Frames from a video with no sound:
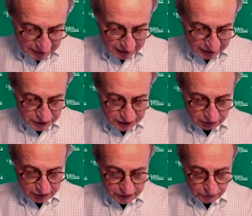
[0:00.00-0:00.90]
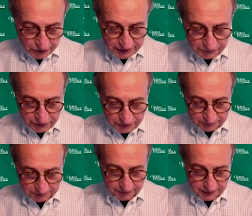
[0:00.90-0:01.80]
Accelerator Frankfurt,
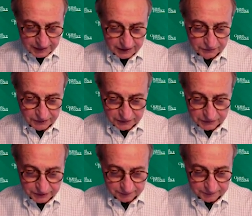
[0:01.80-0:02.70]
in Frankfurt.